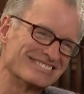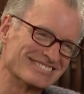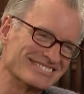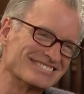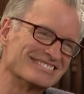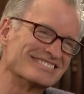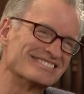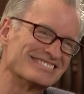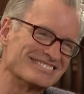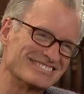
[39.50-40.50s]

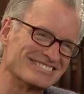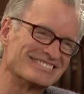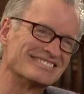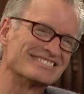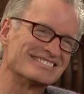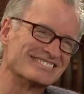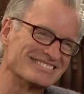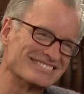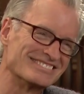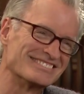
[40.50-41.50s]

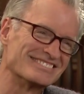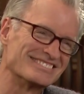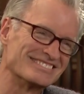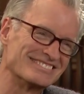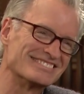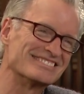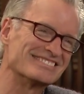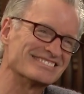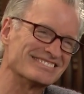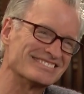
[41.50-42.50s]

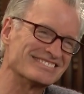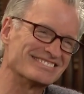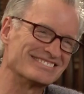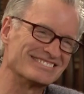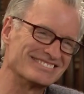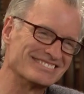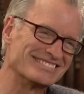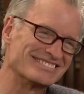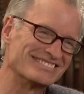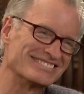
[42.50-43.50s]

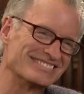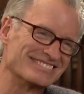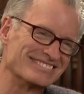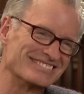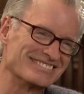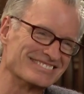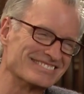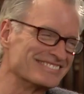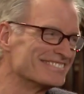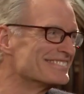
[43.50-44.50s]

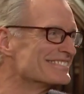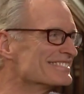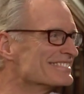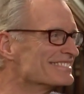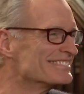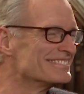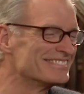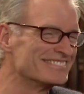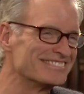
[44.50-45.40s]
The person shown says nothing.